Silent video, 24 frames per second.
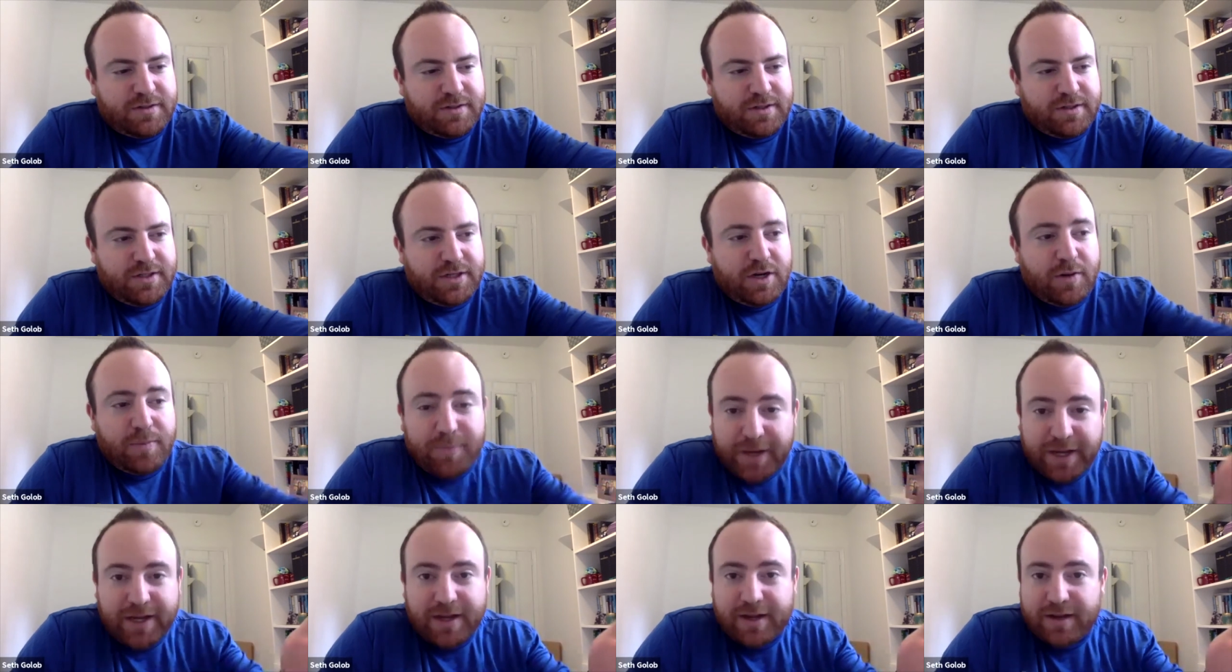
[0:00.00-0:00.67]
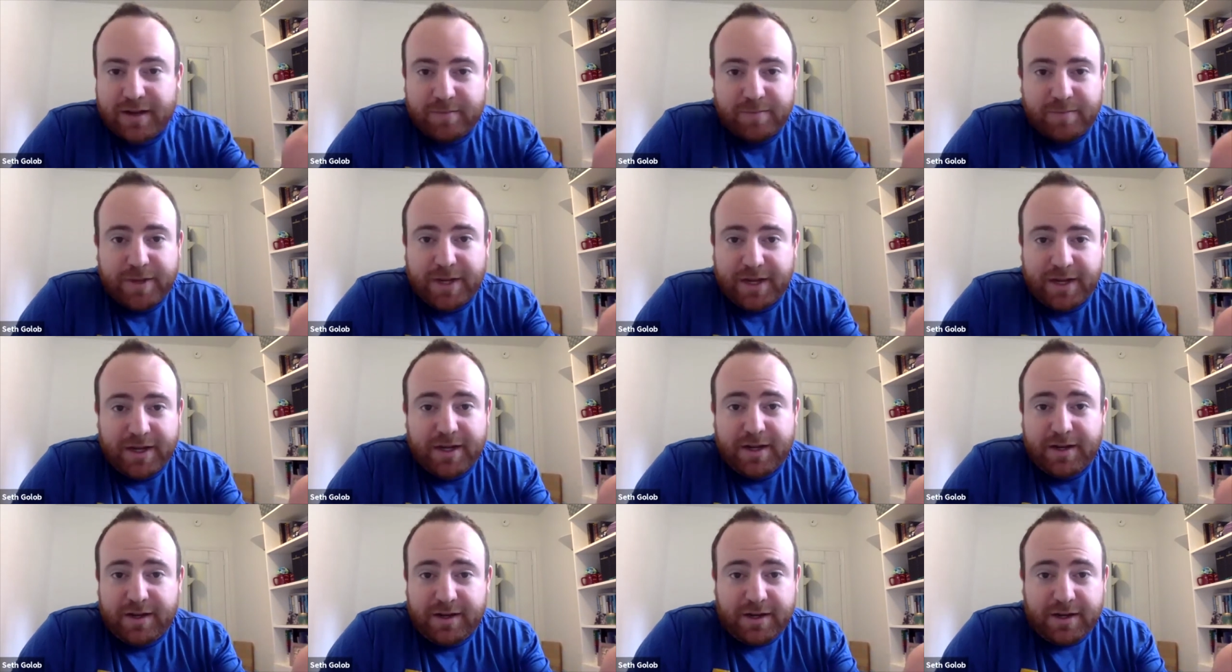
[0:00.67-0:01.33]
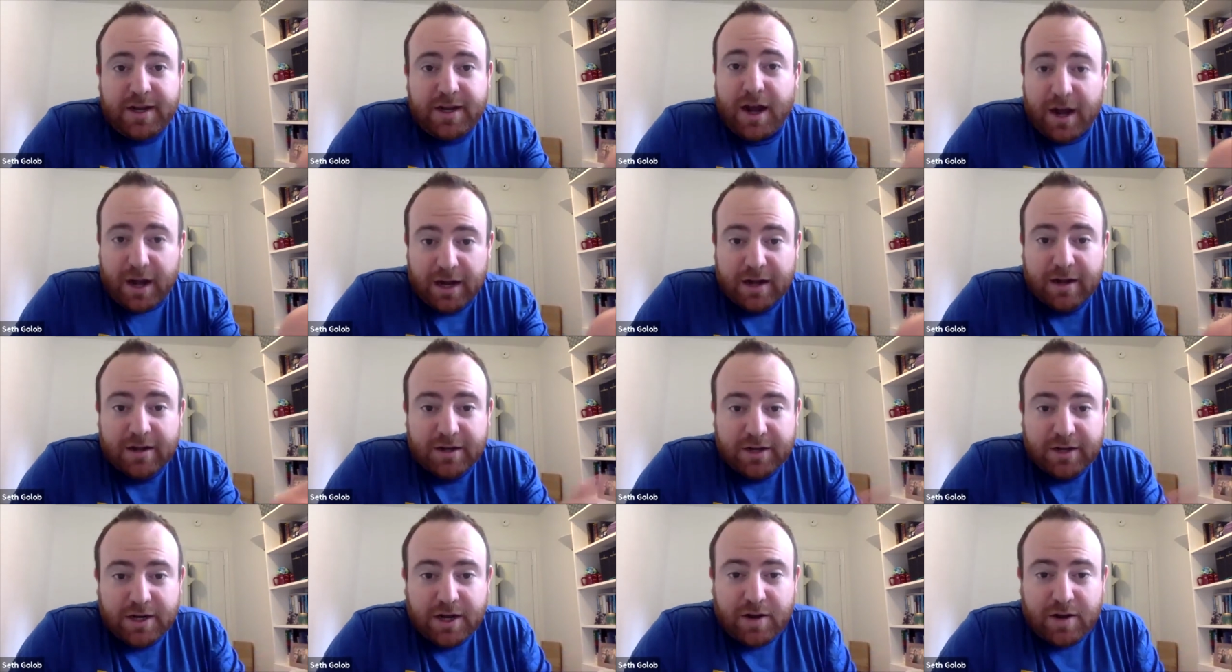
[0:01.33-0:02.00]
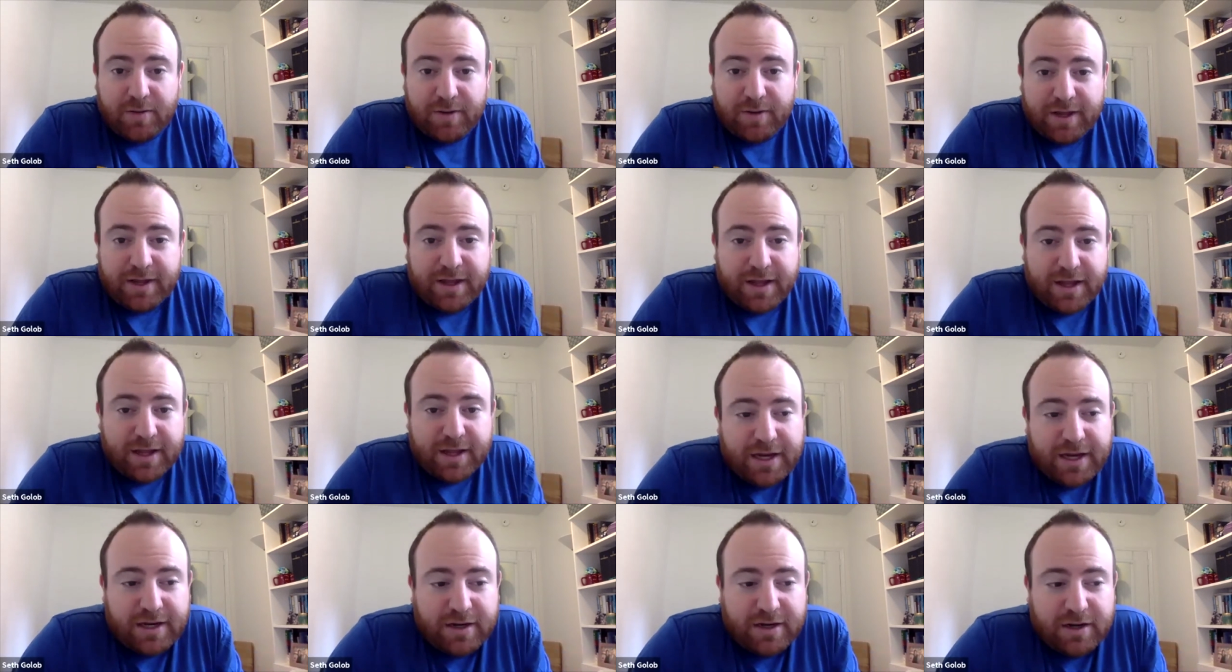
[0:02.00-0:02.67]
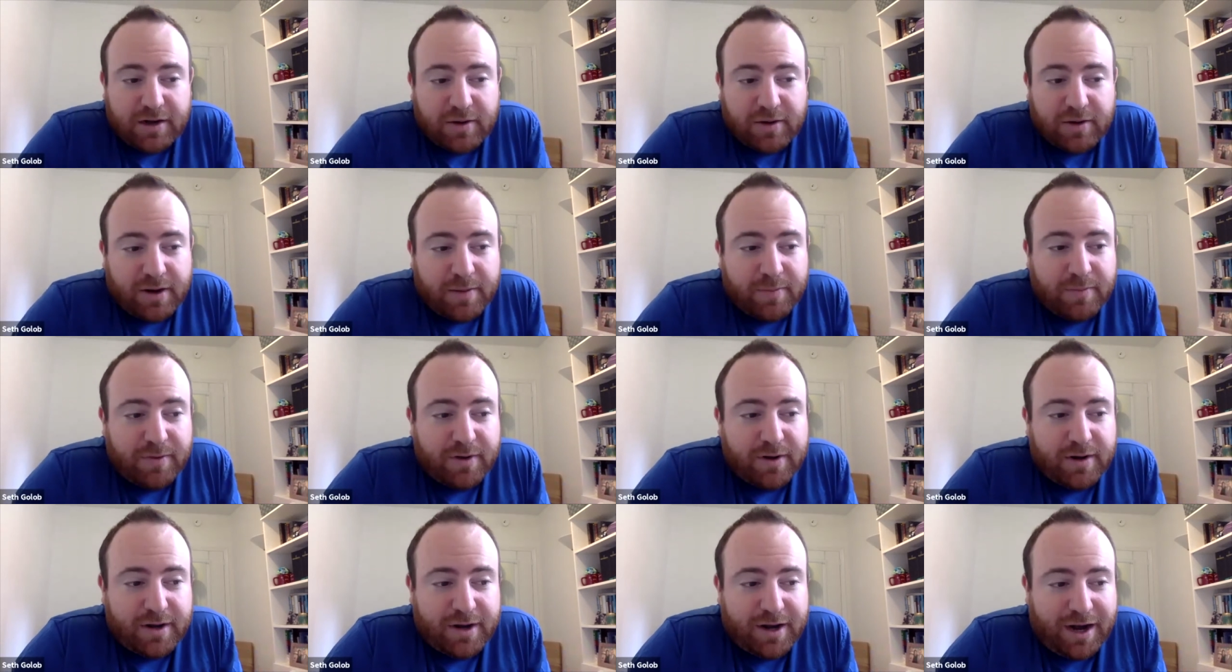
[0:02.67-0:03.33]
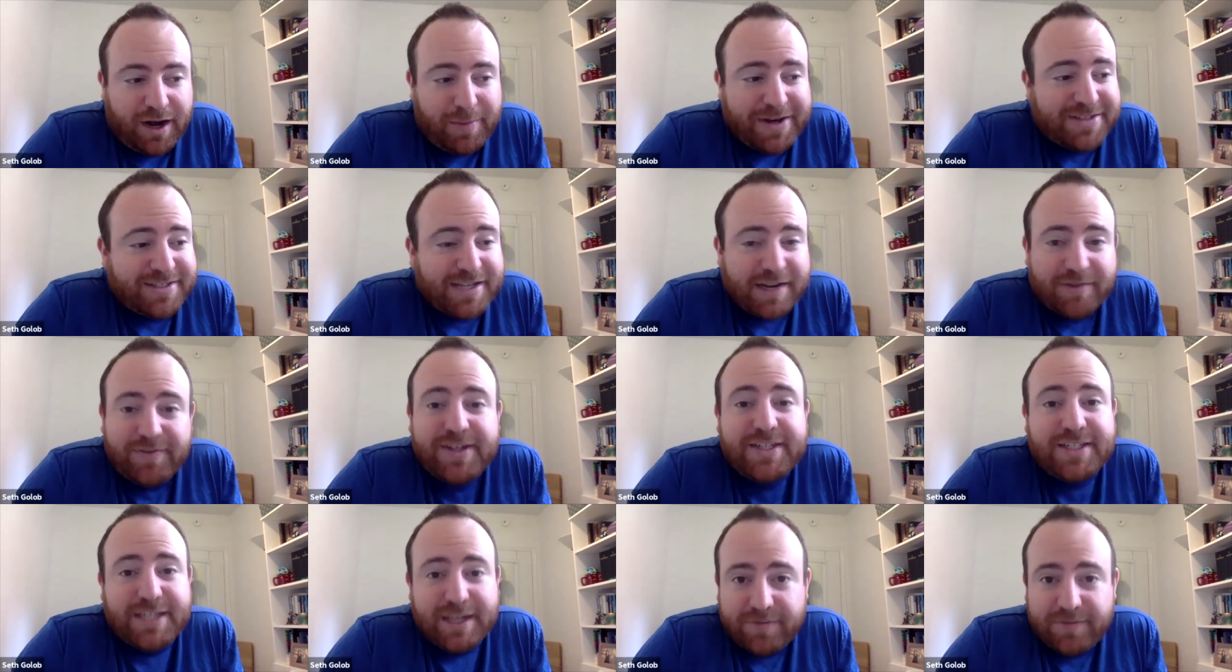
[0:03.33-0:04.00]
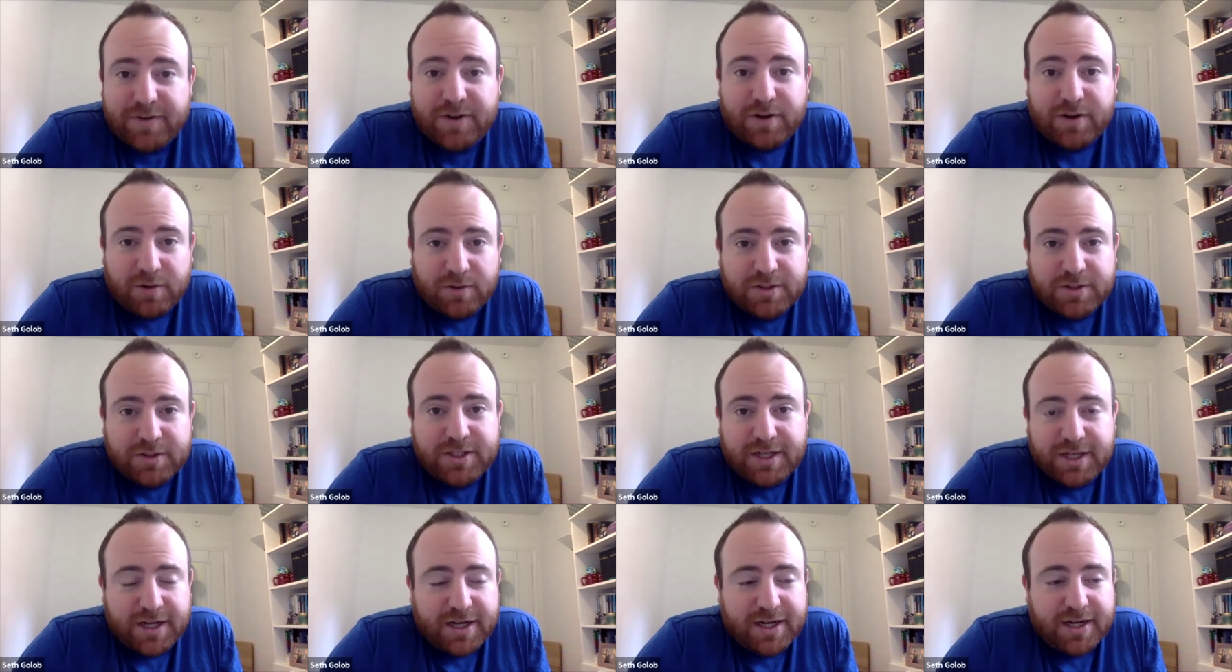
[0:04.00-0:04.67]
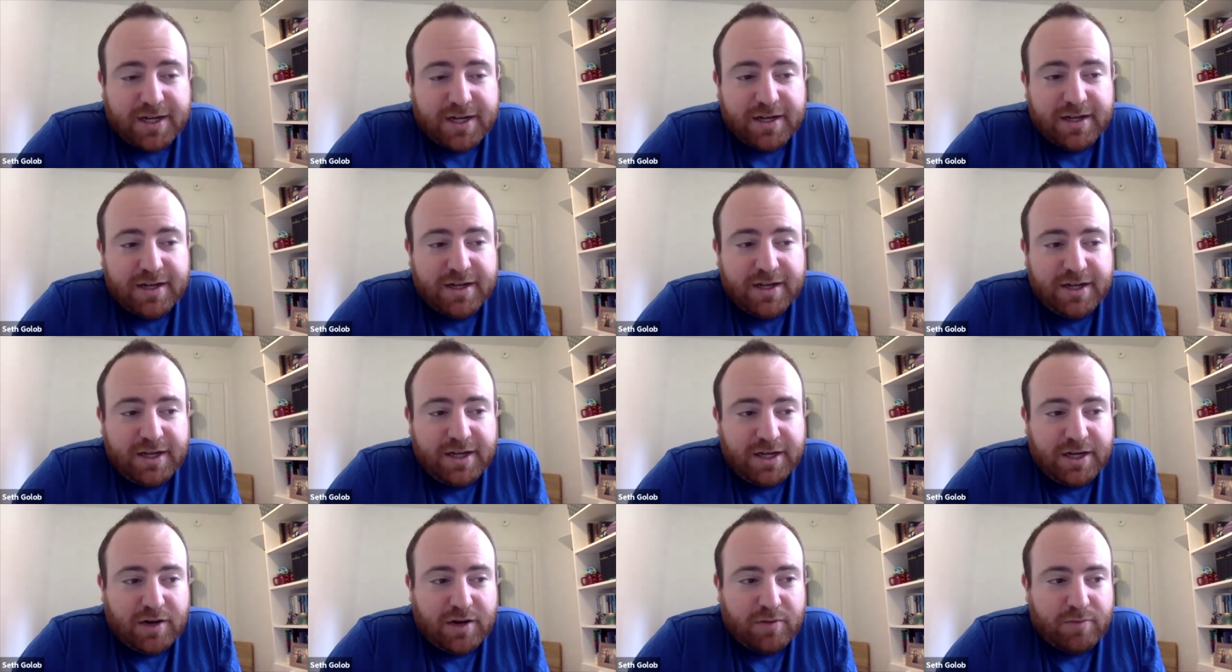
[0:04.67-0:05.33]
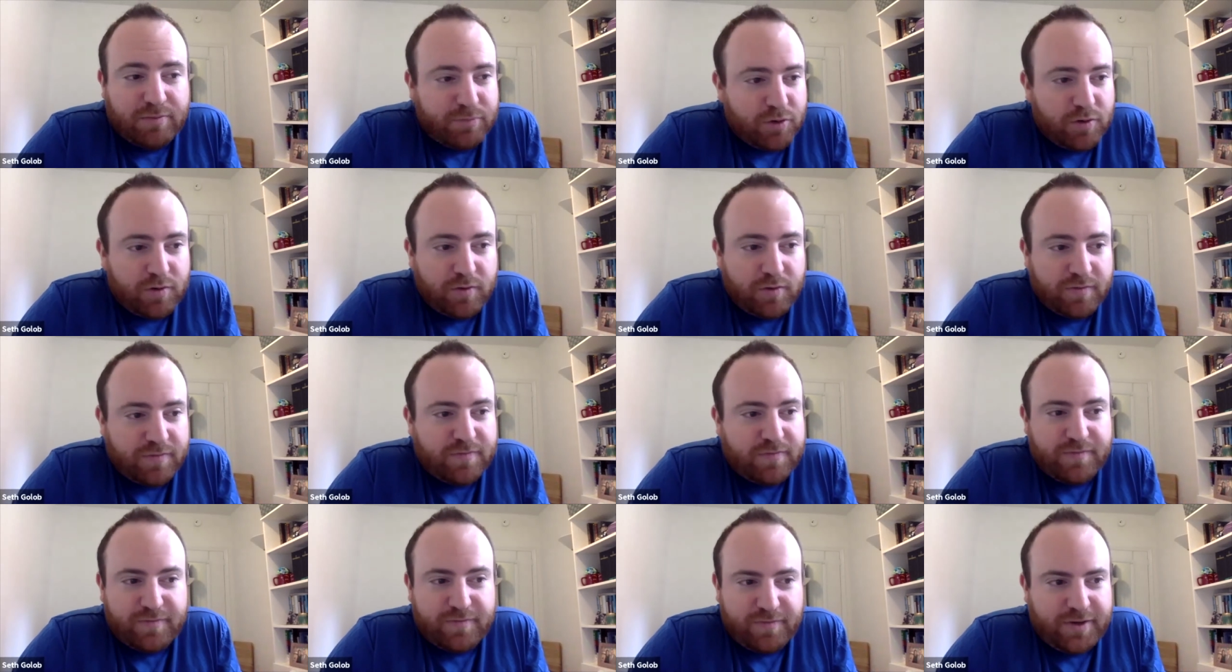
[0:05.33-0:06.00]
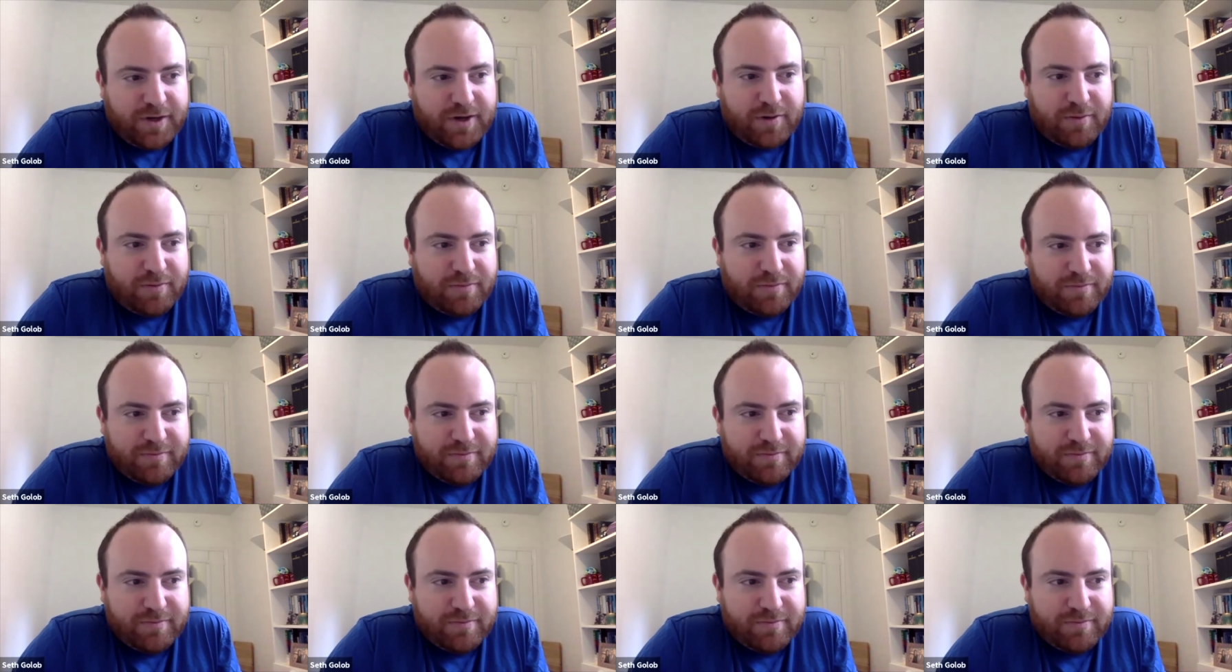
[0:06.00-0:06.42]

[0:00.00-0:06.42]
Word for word: you know, being being young, you know, it you know, um, um it's definitely difficult to you know move you know